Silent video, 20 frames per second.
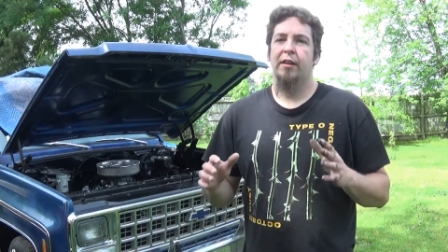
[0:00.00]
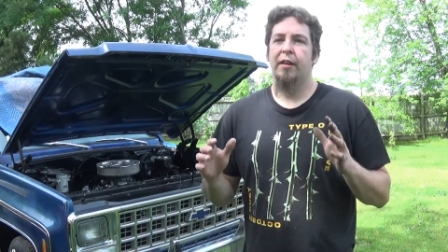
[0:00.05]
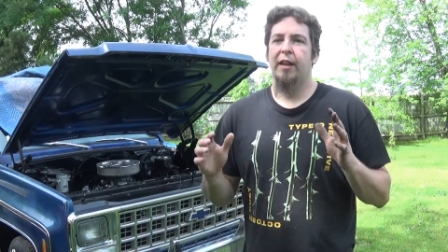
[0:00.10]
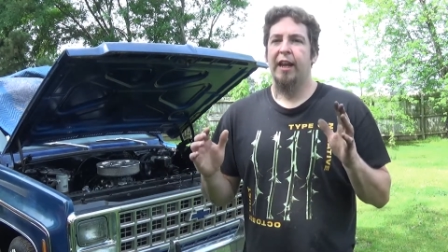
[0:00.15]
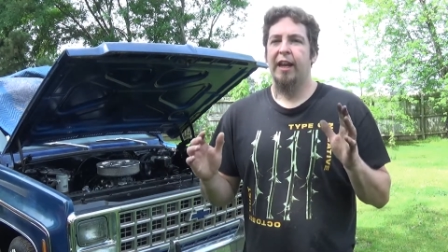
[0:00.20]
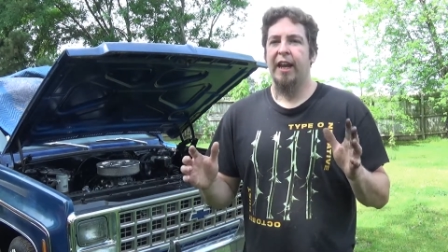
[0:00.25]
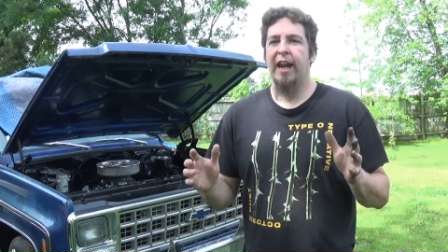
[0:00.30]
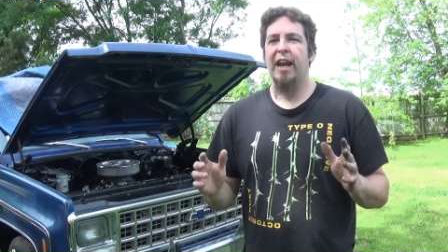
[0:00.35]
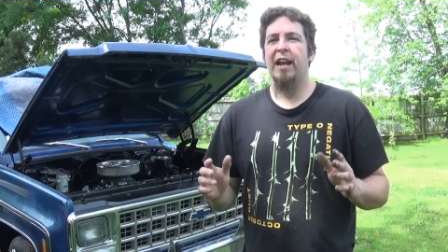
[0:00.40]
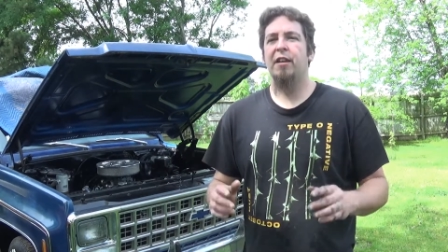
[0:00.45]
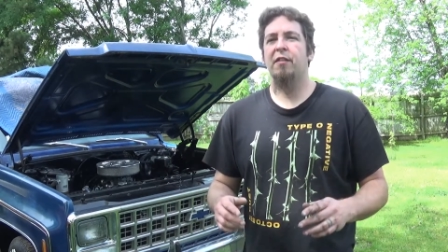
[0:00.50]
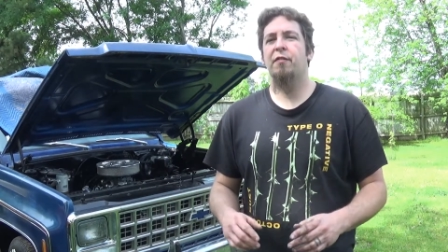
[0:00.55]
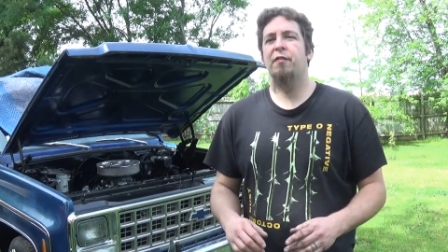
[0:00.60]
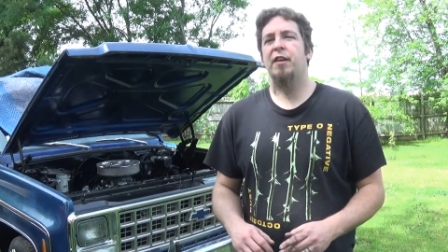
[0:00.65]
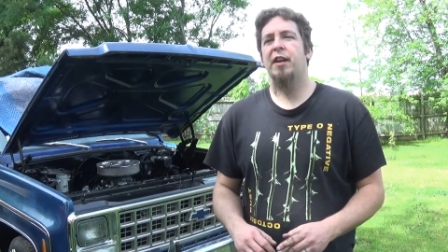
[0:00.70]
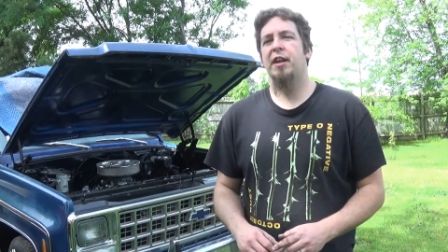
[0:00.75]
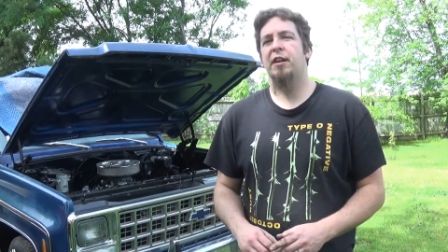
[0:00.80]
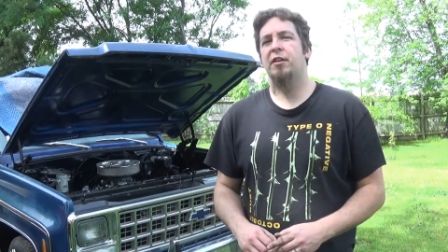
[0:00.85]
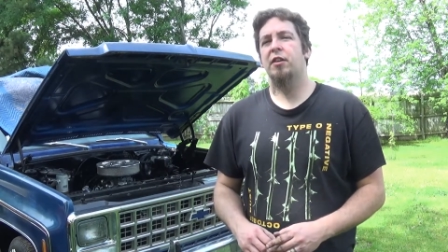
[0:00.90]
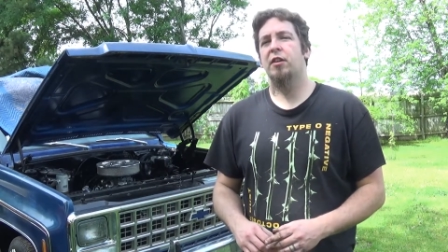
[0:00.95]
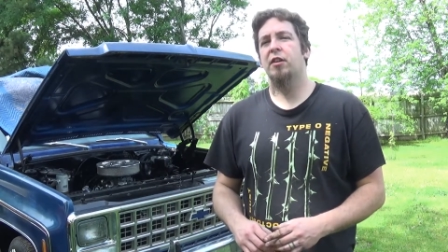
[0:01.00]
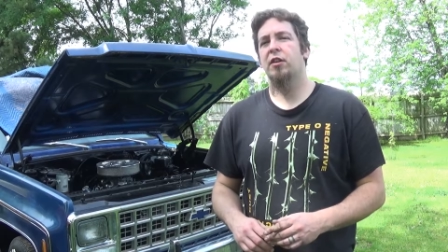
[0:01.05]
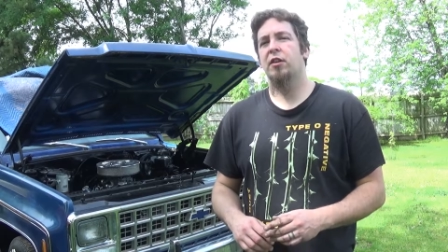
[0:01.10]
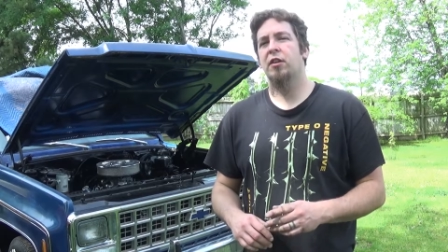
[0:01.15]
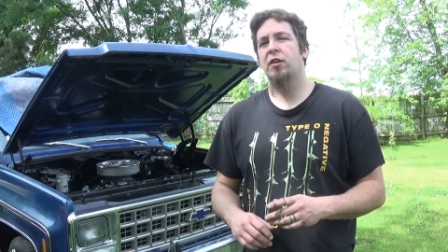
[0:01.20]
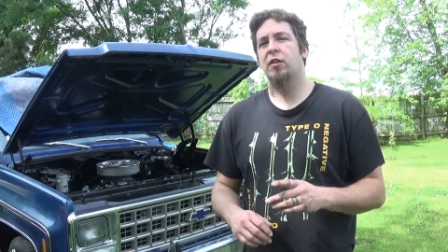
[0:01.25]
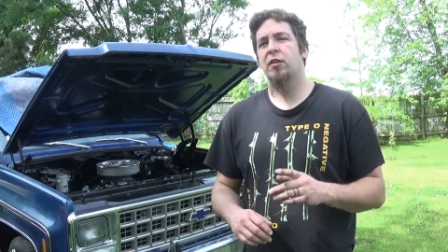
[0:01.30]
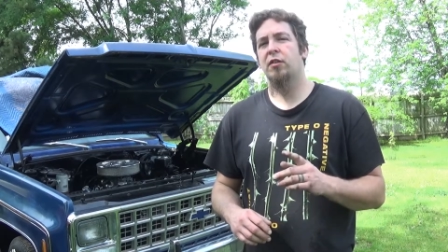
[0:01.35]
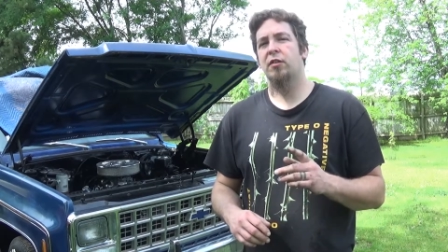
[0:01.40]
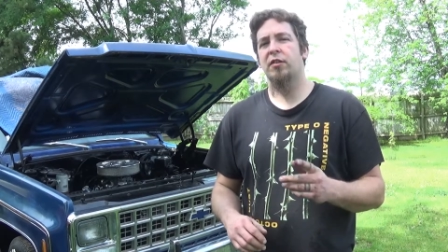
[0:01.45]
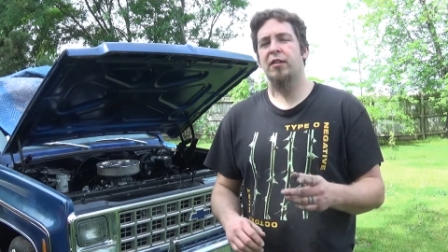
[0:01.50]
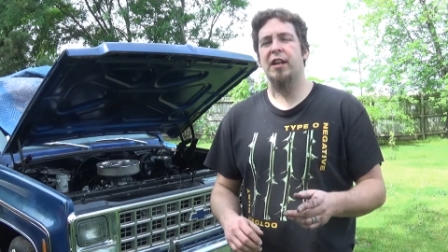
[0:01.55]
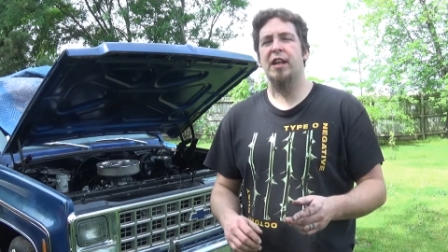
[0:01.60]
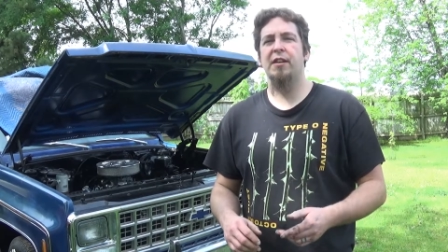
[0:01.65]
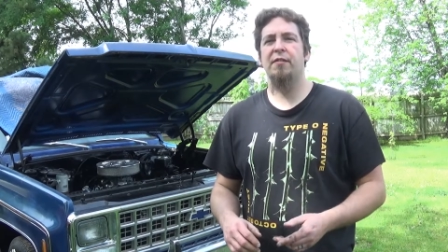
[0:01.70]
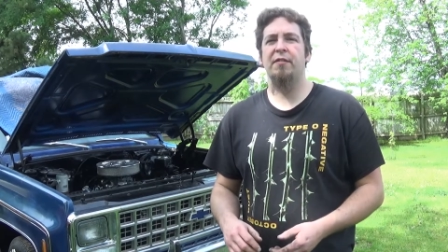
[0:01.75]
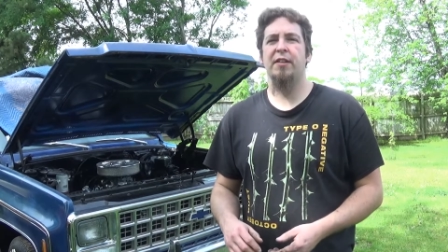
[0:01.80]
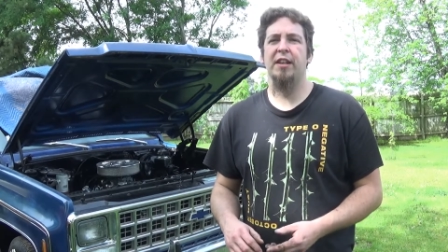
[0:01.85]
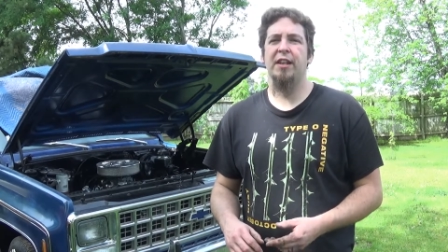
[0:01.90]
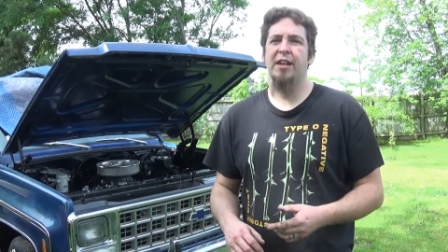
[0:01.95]
that can affect your
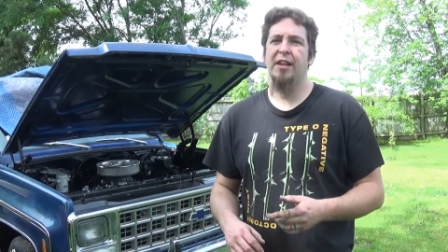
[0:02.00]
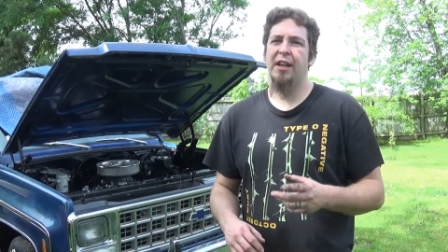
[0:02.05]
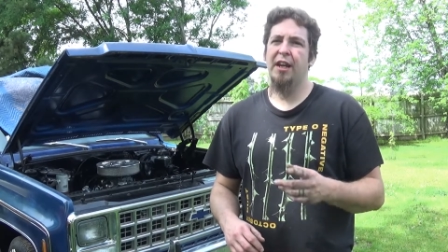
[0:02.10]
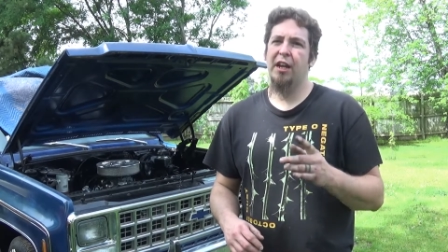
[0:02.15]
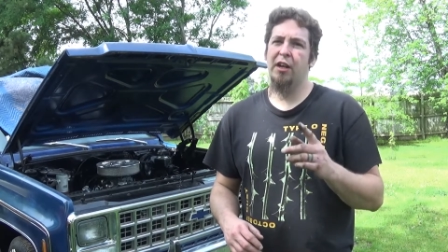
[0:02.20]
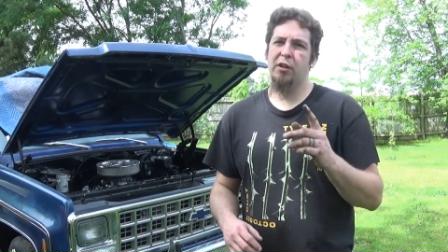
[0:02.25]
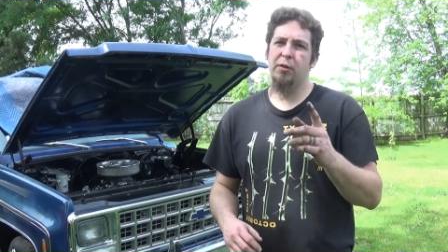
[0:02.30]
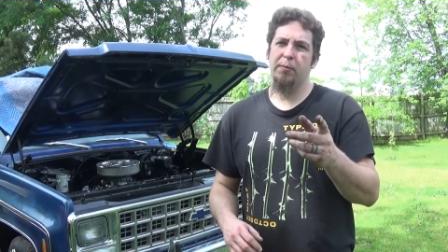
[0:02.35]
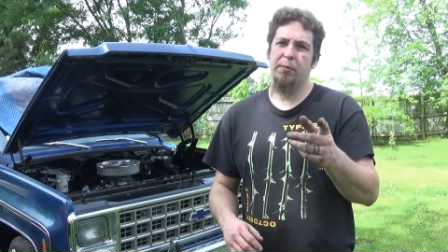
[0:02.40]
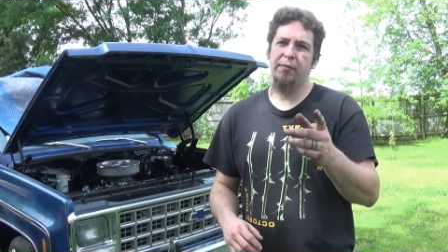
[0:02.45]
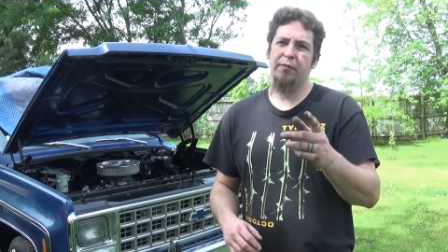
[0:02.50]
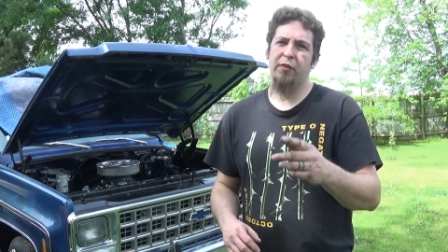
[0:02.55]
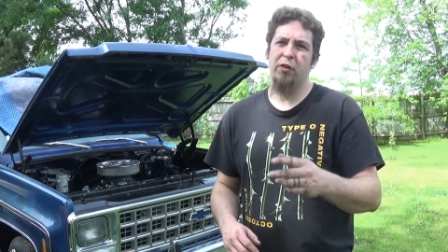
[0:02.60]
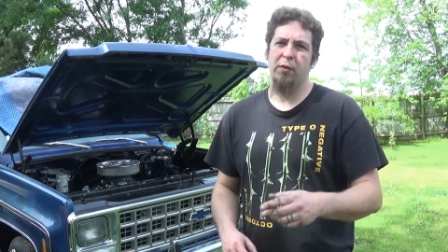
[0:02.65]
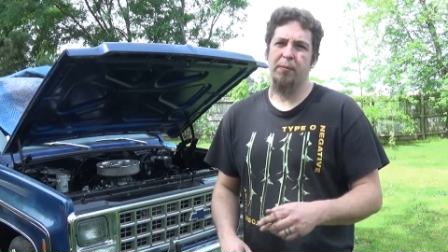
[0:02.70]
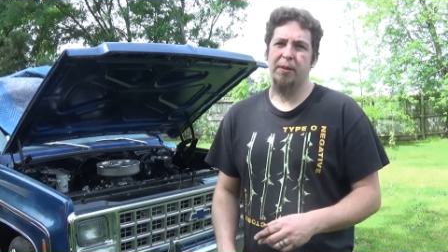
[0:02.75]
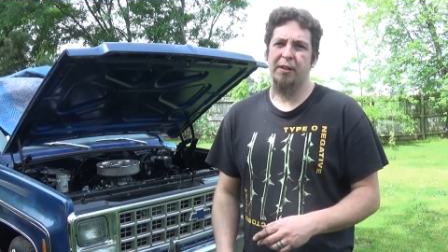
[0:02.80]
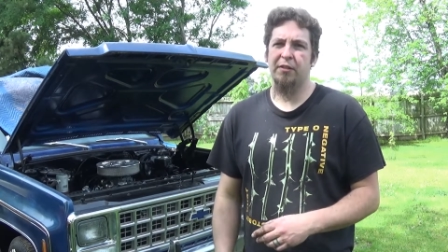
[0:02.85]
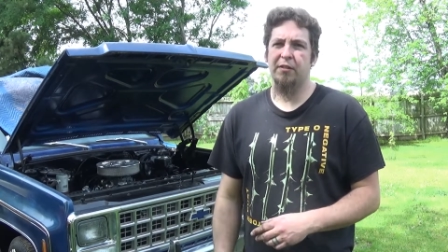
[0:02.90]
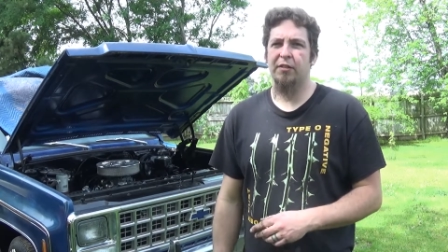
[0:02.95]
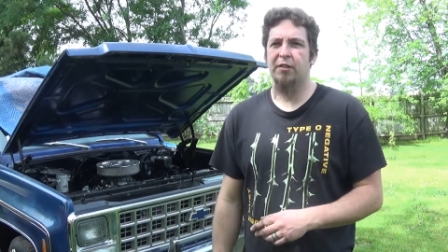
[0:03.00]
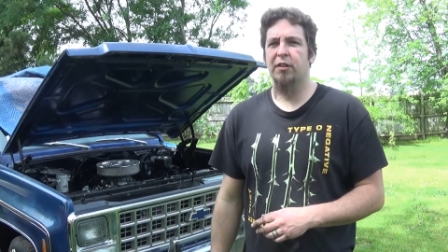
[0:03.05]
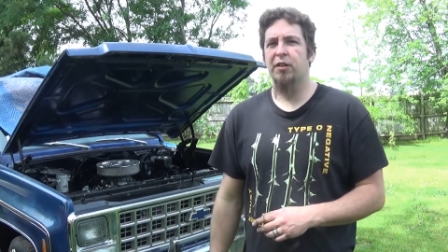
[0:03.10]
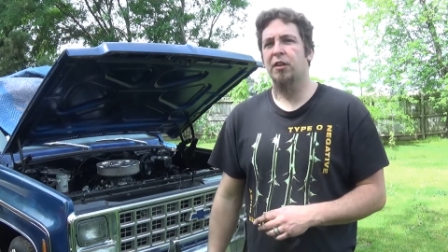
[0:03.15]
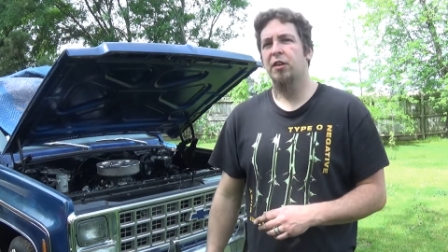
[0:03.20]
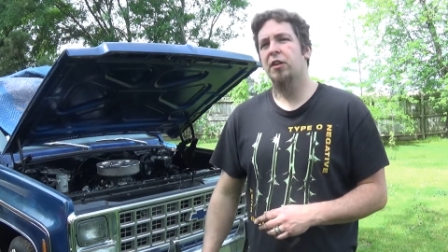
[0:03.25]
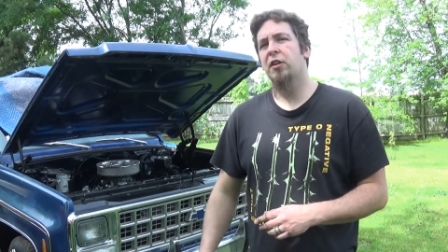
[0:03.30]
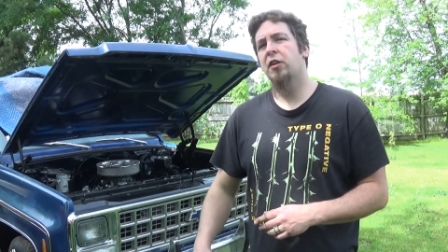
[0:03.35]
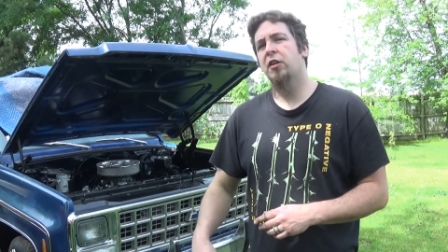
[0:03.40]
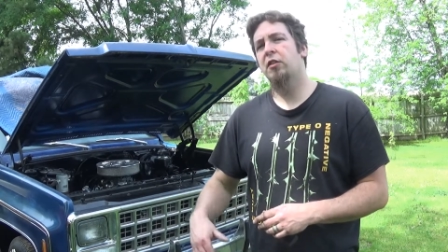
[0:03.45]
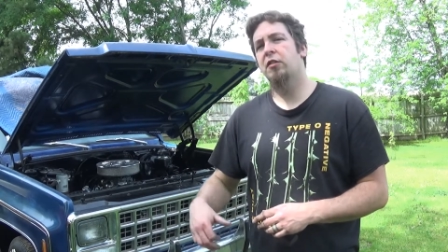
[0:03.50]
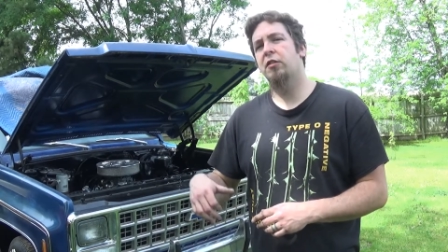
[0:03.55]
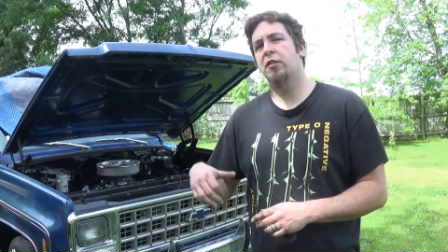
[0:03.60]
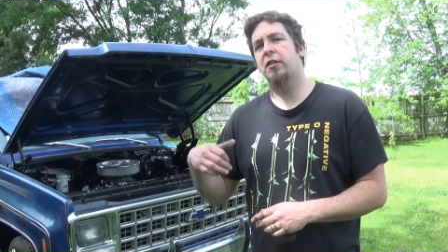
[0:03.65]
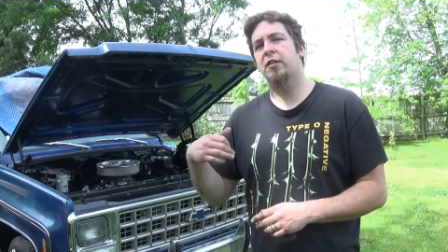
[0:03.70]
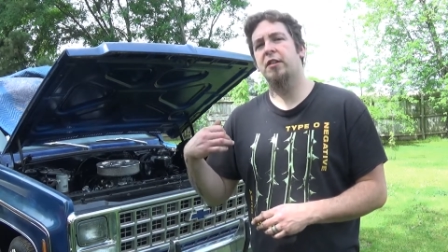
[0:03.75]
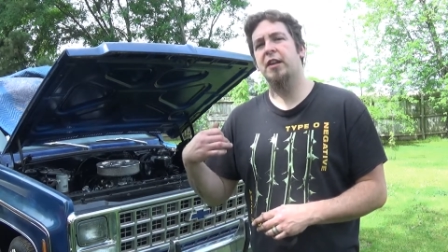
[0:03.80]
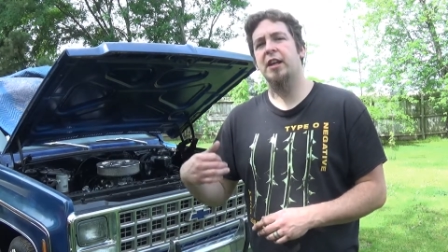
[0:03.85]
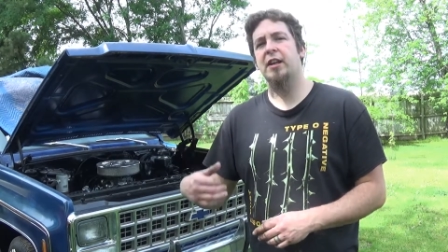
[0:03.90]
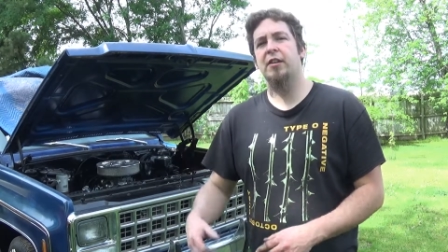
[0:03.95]
safety and your performance. So
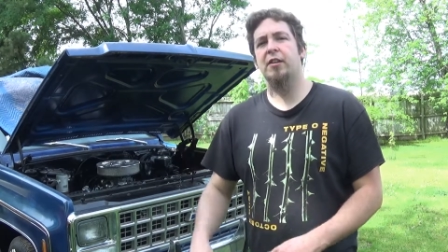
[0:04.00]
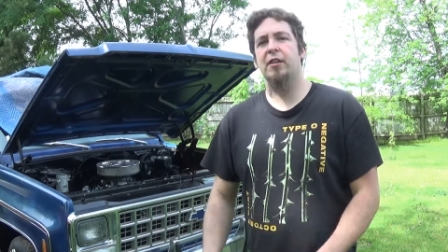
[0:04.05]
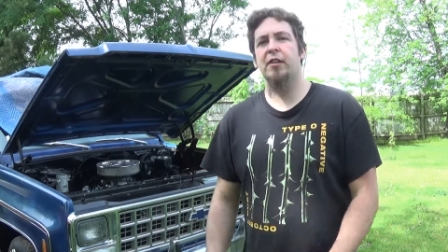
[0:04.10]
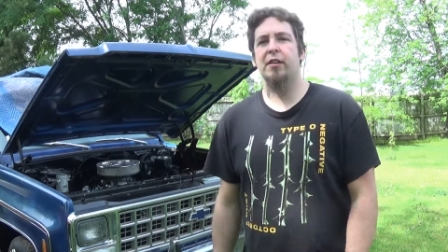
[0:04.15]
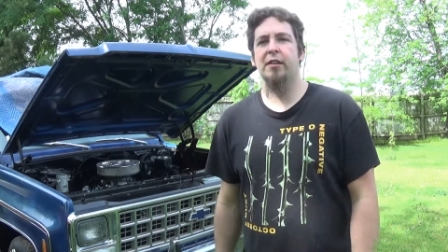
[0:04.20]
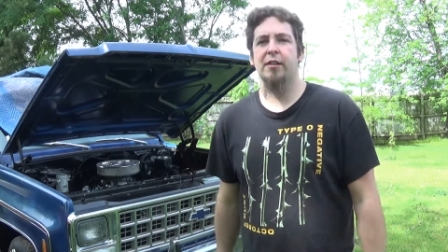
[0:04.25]
let's take a look.